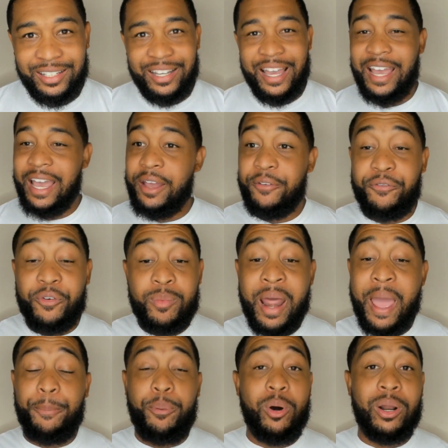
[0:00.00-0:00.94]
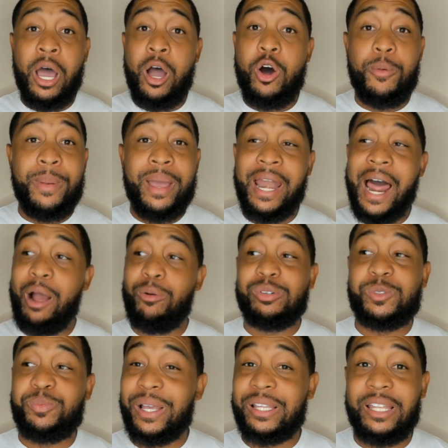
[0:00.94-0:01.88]
And from that point on, man, I
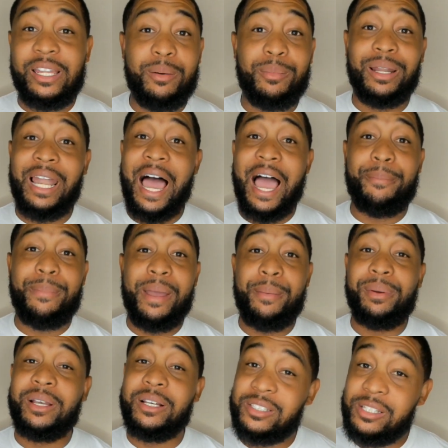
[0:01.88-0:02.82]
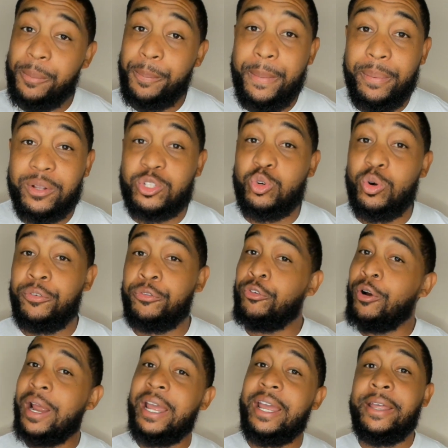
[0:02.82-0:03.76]
respected him a lot, man, because some people are too
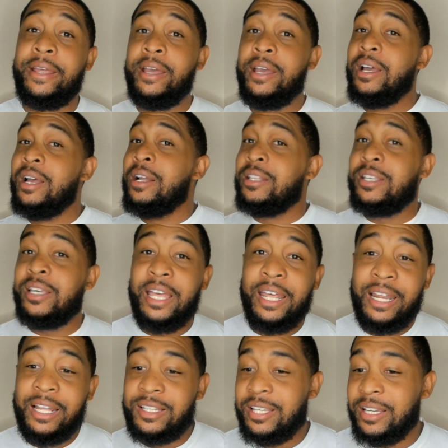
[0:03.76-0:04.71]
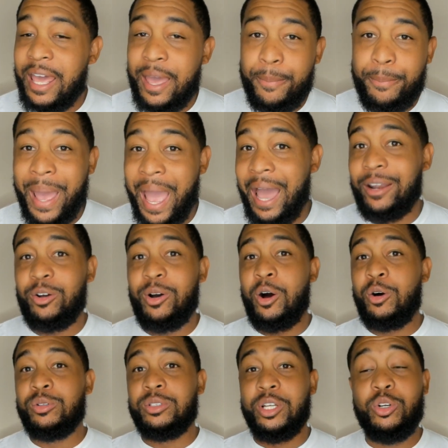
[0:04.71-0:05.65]
afraid to get into that battle
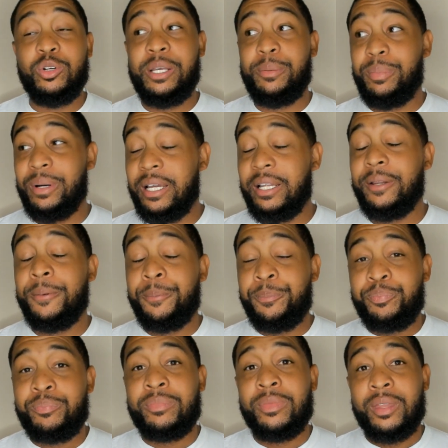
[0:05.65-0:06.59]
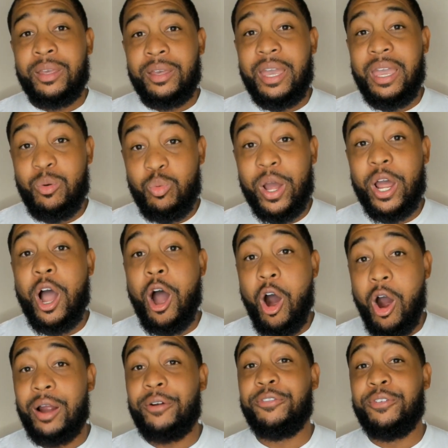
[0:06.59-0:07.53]
on duty, but he went
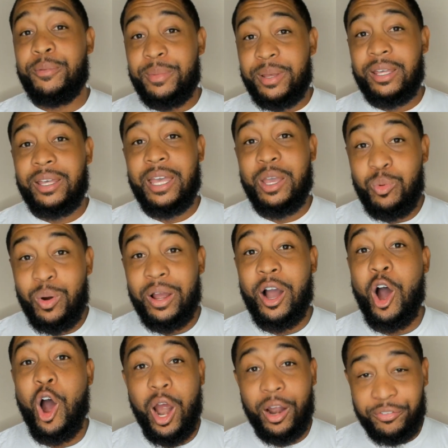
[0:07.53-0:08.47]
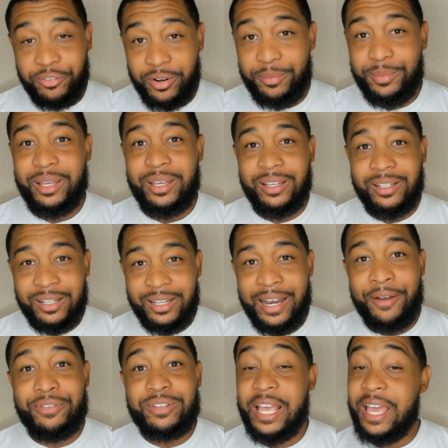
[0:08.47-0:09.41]
hard for me. And
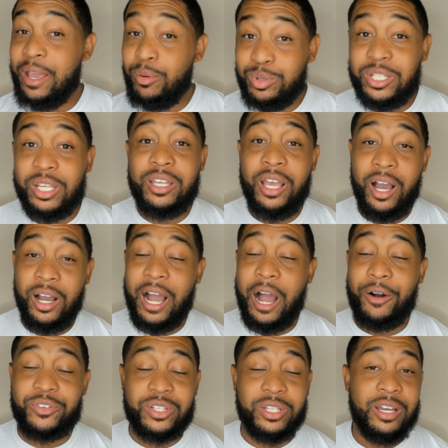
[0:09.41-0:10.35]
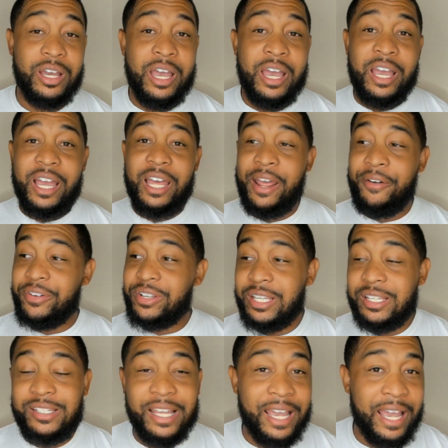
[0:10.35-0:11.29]
ever since, he was a young officer. And ever
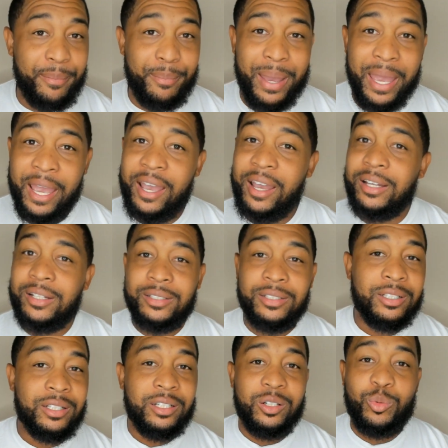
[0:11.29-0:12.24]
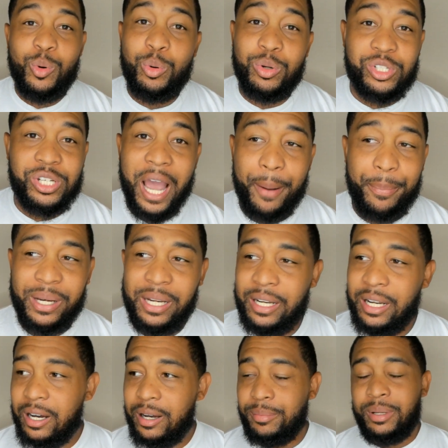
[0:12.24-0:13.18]
since then, man, we were chopping it
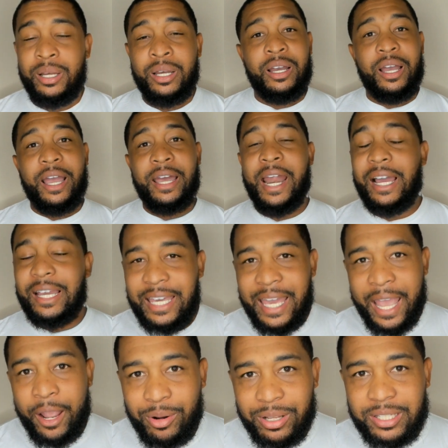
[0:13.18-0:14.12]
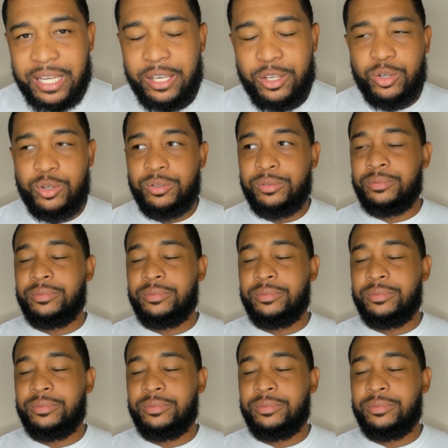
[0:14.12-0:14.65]
up. And I guarantee you